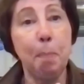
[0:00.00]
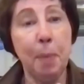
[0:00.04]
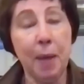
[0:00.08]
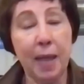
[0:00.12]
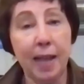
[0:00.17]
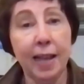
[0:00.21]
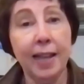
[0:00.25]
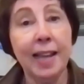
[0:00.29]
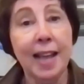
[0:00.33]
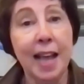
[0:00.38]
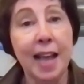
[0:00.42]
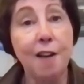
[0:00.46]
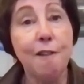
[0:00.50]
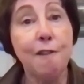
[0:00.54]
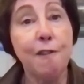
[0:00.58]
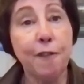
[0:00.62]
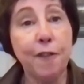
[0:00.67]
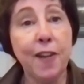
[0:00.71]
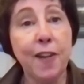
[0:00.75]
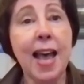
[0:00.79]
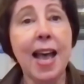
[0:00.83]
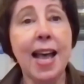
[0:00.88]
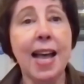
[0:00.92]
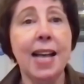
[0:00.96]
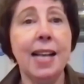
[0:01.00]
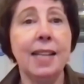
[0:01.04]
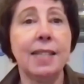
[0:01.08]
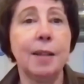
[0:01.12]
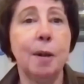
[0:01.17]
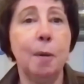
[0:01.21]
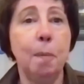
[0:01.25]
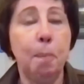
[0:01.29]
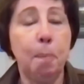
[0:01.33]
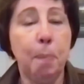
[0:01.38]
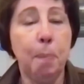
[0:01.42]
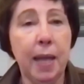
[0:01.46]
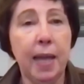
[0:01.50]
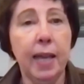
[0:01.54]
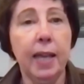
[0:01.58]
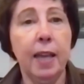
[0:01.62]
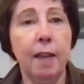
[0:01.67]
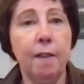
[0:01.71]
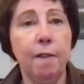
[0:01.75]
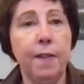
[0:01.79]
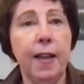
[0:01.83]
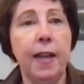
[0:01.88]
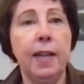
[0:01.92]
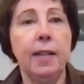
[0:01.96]
big flares and
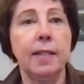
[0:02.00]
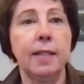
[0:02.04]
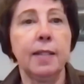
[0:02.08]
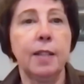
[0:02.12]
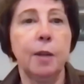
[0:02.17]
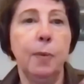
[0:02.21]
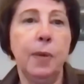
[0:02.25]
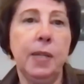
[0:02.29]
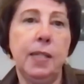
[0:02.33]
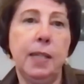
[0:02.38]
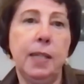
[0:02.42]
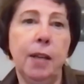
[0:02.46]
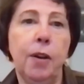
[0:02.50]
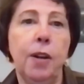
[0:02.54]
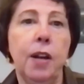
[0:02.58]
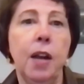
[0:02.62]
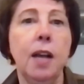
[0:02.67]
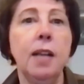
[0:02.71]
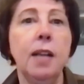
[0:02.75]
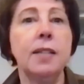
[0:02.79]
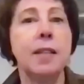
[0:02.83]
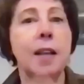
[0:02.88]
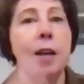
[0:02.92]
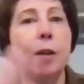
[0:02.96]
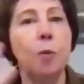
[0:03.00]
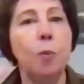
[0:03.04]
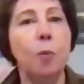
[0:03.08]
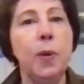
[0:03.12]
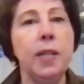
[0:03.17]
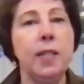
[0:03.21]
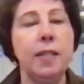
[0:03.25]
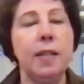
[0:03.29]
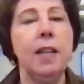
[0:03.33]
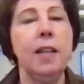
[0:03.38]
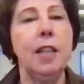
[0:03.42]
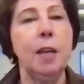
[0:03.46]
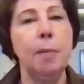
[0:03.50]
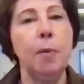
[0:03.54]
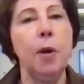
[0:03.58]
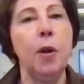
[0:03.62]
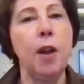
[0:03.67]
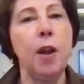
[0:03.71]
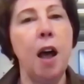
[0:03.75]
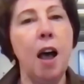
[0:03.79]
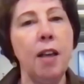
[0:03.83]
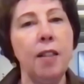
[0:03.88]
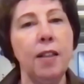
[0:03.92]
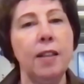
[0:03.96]
big events that we see on our sun, we see them
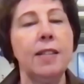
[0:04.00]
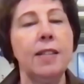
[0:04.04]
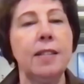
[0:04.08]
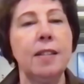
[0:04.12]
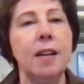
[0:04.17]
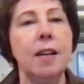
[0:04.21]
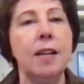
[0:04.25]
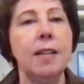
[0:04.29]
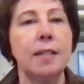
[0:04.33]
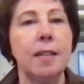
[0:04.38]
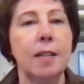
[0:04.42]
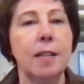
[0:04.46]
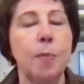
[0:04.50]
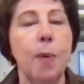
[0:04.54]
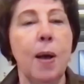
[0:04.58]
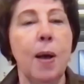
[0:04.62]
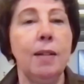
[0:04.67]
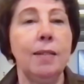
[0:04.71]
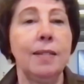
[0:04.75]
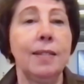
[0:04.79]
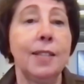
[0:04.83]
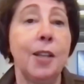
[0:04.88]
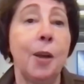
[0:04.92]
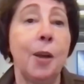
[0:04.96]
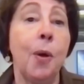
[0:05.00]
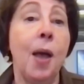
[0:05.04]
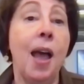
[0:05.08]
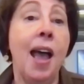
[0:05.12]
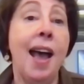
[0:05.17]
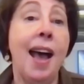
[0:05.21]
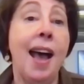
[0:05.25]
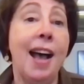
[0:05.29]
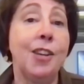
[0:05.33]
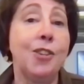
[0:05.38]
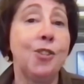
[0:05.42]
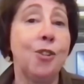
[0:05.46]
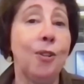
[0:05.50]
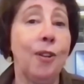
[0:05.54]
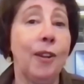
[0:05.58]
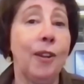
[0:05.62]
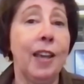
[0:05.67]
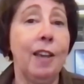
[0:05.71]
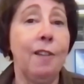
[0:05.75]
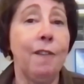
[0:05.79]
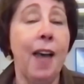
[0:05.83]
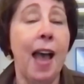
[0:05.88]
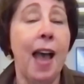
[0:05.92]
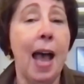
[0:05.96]
on other stars as well. So as you're
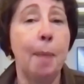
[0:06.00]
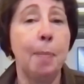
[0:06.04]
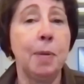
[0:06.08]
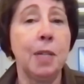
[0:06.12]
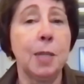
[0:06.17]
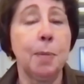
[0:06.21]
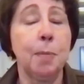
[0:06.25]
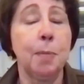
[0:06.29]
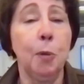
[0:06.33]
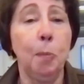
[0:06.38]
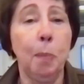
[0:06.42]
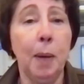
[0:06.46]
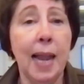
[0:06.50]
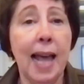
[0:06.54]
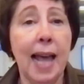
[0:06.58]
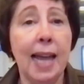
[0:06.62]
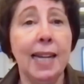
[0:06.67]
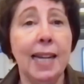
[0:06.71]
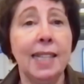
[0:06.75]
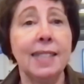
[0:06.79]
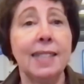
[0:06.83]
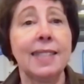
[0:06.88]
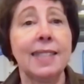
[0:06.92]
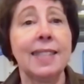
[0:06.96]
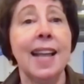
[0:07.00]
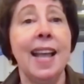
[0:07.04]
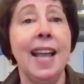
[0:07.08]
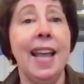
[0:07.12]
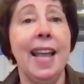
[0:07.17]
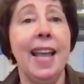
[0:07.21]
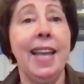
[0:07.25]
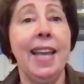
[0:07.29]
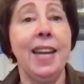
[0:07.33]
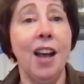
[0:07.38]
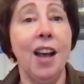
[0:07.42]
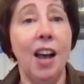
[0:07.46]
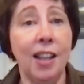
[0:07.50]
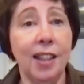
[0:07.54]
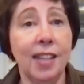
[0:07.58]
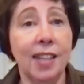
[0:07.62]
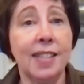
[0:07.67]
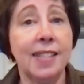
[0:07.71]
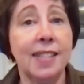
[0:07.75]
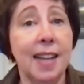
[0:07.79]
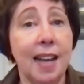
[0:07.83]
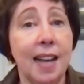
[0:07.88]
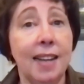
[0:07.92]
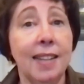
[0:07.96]
looking for habitable planets in other
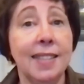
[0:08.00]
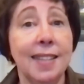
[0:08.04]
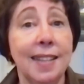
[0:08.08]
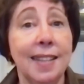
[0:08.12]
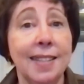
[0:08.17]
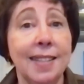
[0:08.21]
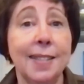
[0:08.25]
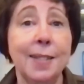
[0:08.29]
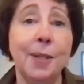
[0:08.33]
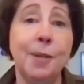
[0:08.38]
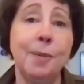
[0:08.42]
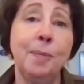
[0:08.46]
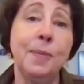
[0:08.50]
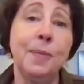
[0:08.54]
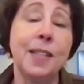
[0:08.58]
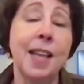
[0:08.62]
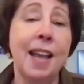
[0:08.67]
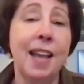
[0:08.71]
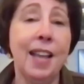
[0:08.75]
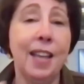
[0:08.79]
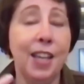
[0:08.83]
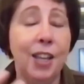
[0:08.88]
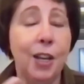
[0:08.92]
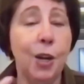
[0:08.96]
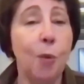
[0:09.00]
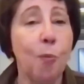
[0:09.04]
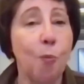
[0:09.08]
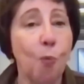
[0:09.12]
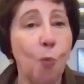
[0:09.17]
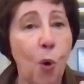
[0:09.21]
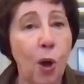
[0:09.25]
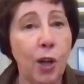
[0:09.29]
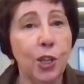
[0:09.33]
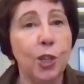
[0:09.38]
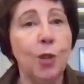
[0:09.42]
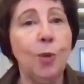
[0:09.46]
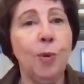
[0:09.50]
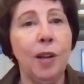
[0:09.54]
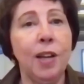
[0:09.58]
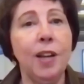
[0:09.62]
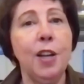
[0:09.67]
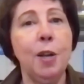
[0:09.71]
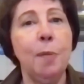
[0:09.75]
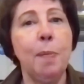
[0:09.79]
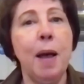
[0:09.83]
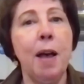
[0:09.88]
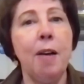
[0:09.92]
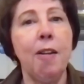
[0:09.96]
stellar systems, you know, what you
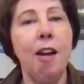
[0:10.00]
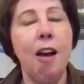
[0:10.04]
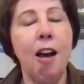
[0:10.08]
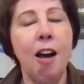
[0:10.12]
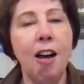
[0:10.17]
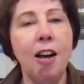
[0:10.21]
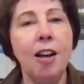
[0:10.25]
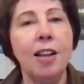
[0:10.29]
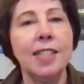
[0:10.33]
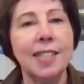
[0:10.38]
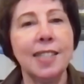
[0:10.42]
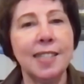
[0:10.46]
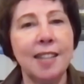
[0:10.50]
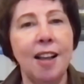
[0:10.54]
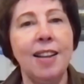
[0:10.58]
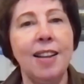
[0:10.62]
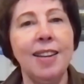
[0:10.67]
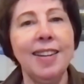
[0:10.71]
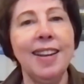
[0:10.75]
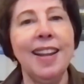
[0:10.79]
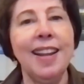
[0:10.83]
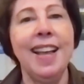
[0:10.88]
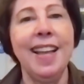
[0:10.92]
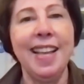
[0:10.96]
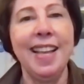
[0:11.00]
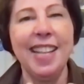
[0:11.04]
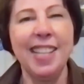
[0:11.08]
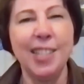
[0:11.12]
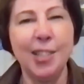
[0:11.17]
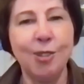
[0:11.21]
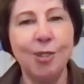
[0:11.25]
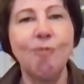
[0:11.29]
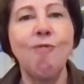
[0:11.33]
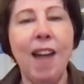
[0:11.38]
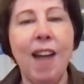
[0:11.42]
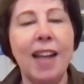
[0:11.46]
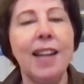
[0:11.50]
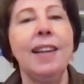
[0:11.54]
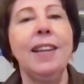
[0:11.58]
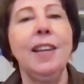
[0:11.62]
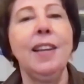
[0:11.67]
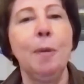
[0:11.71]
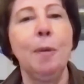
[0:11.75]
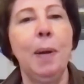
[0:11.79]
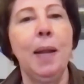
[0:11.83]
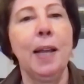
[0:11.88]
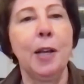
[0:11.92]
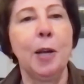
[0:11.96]
learn about our sun is
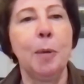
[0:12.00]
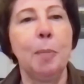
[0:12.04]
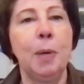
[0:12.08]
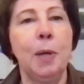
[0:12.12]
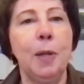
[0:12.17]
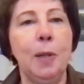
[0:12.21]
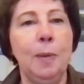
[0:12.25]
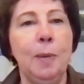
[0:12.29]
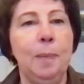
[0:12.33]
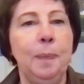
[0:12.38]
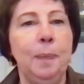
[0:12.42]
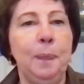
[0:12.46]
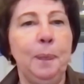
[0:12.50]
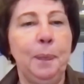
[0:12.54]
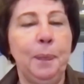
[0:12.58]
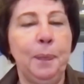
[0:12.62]
directly applicable.